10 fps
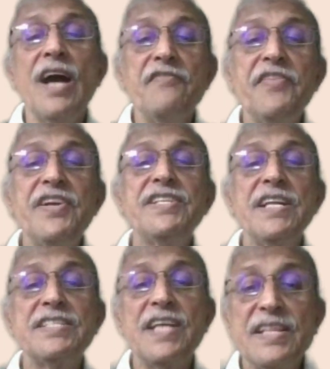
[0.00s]

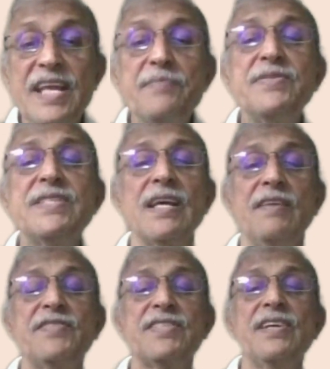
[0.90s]
officials
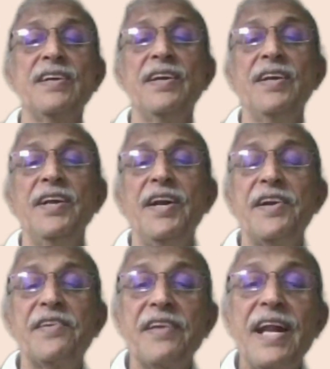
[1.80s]
themselves
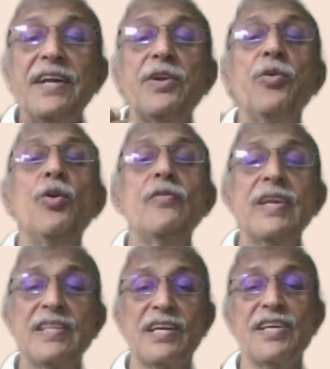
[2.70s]
trying to
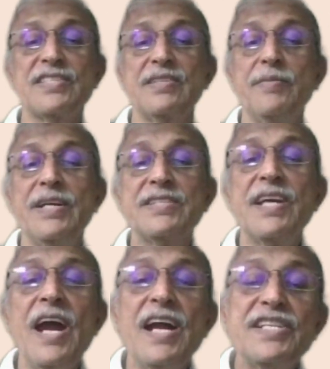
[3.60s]
hoodwink the
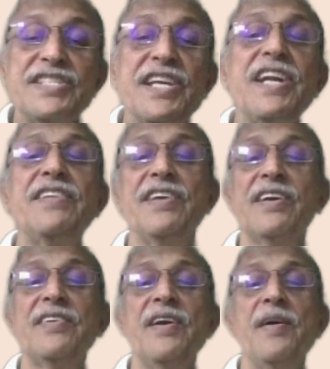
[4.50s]
customers, cheat
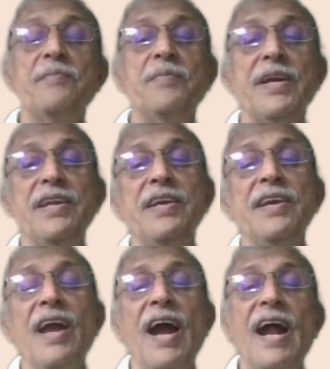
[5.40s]
their
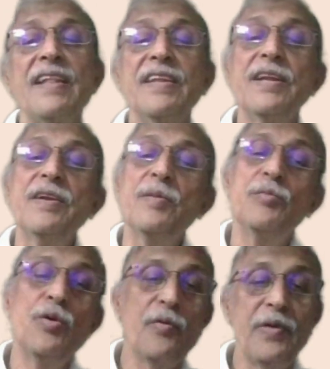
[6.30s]
money, and then
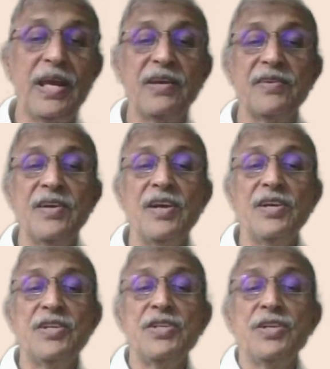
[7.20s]
move away.
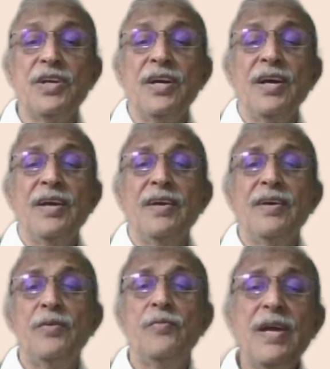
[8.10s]

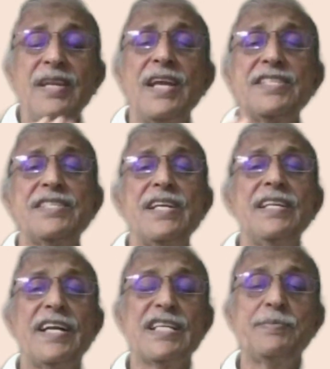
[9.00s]
One incident
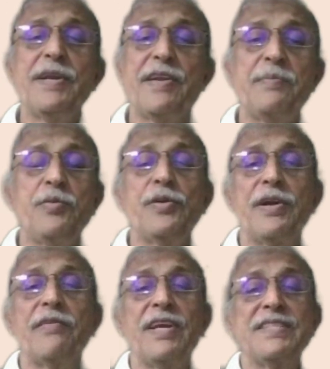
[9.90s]
that has been
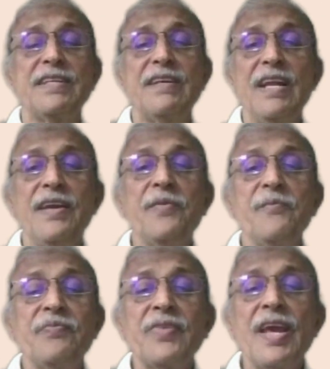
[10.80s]
reported recently
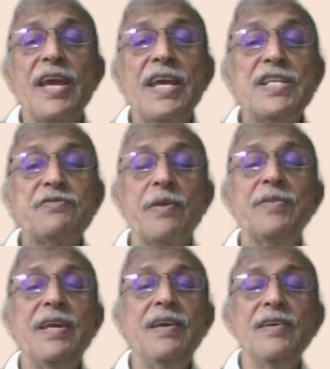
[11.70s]
is from
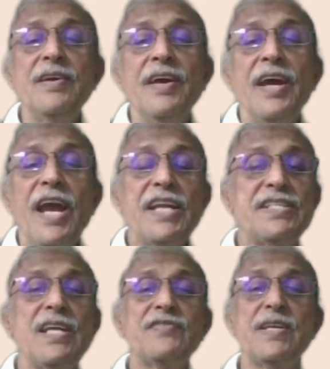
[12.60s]
the
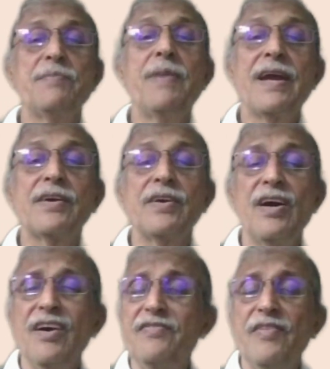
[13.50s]
HDFC Bank
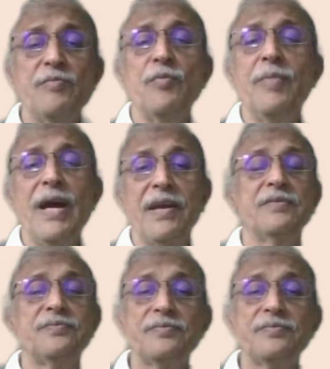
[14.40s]
of Mumbai,